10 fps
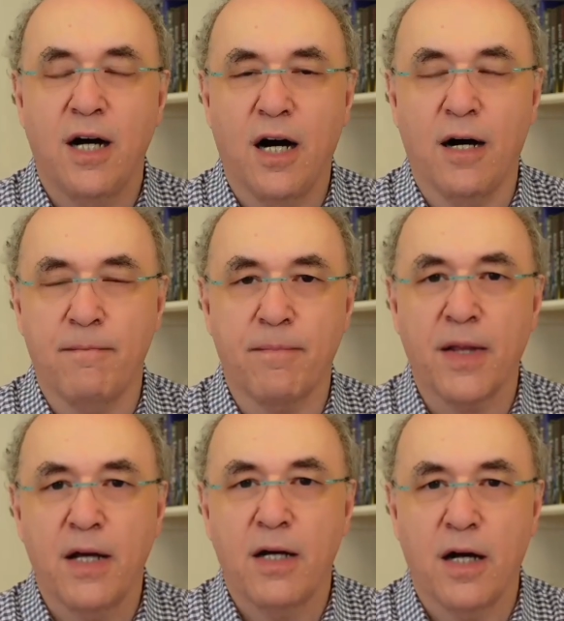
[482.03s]
um,
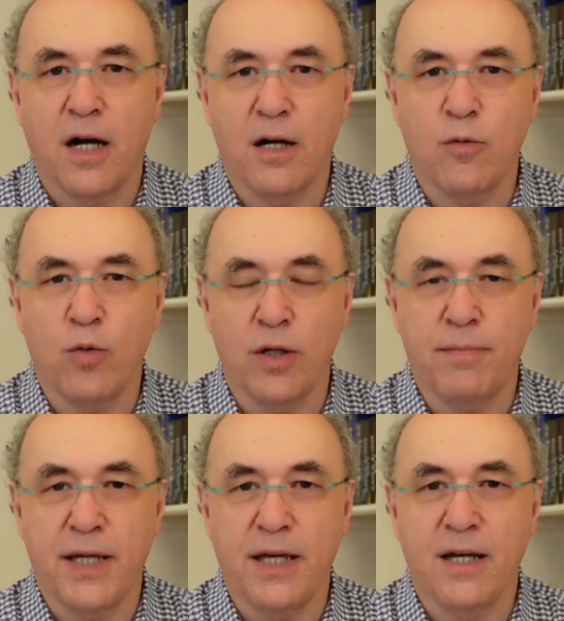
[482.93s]
uh, will
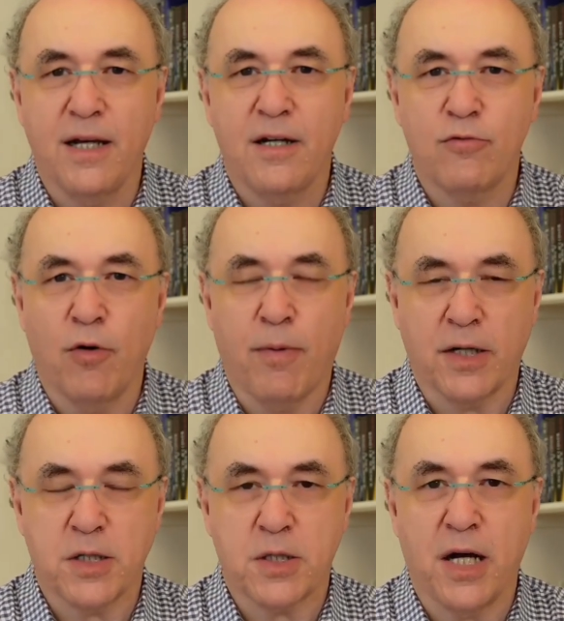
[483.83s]
be
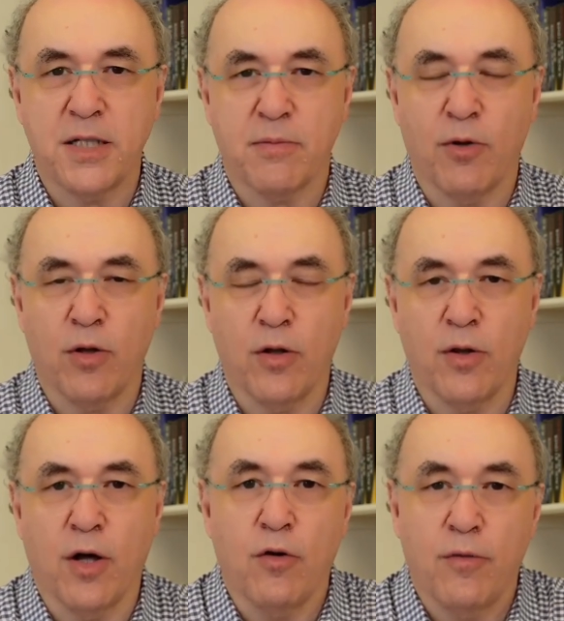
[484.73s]
roboticizable,
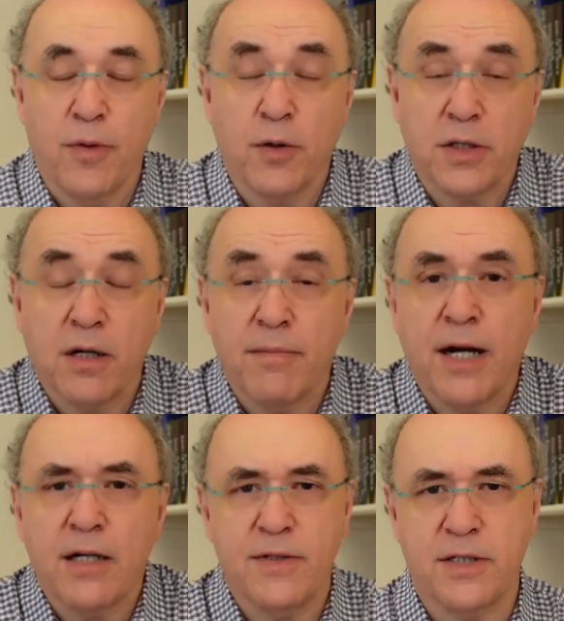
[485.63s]
although those are
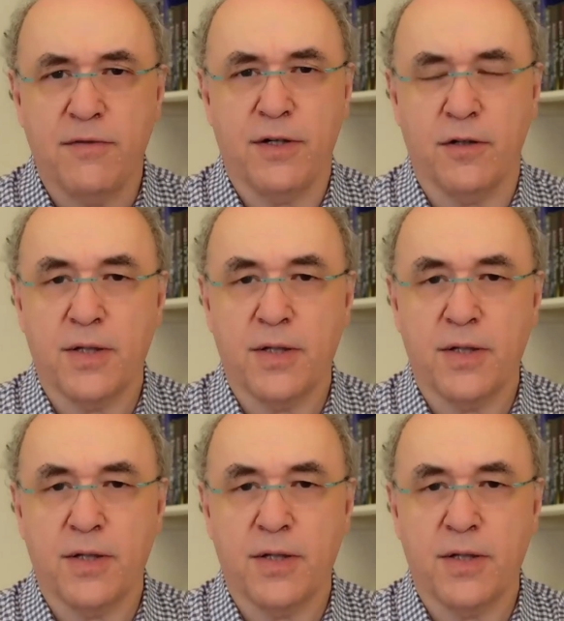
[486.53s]
comparatively difficult.